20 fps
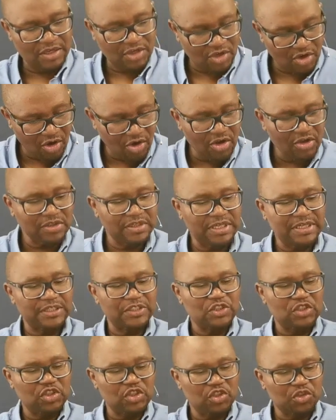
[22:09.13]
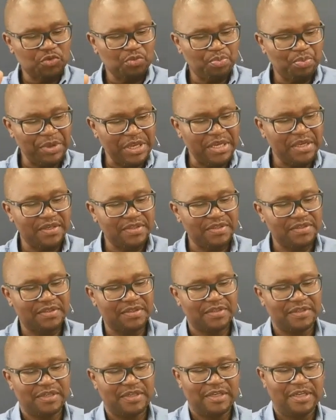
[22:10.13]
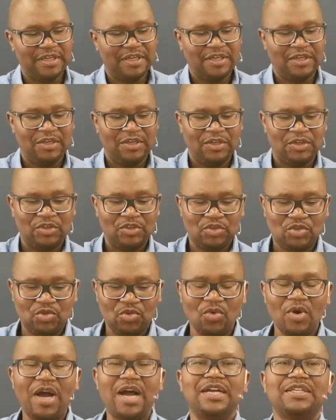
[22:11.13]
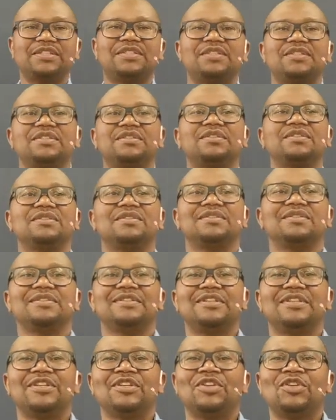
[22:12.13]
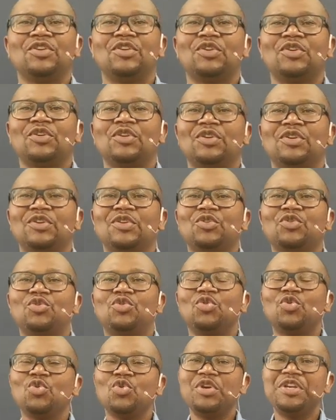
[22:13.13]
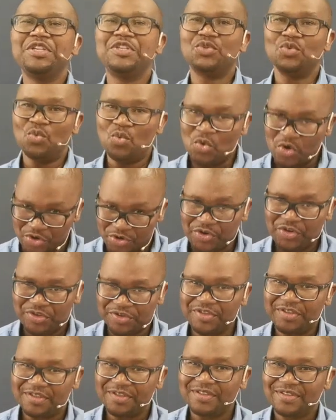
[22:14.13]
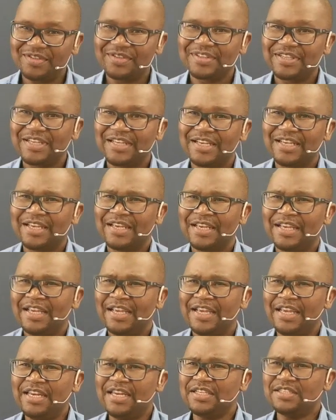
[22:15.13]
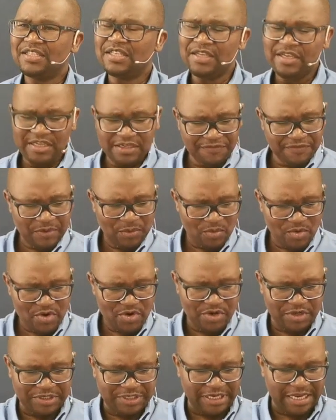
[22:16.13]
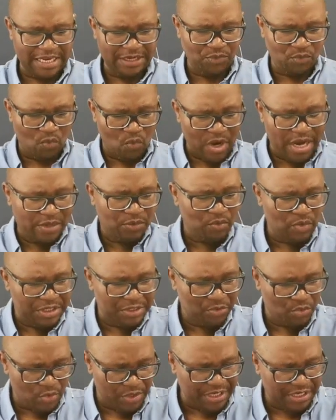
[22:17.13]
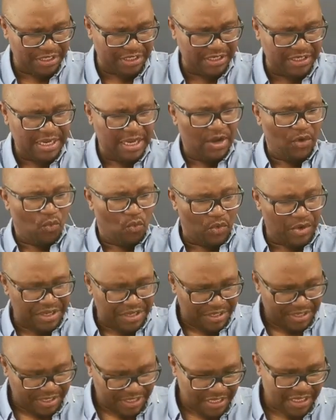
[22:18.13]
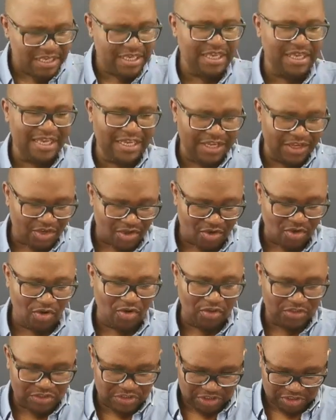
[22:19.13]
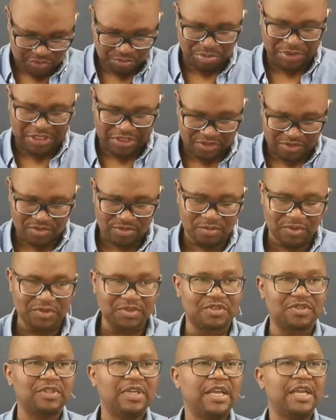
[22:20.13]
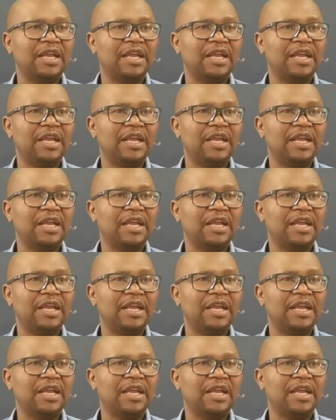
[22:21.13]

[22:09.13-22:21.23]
God speaks to us through his Word. It is a living word, and when we read it, we hear God speak to us.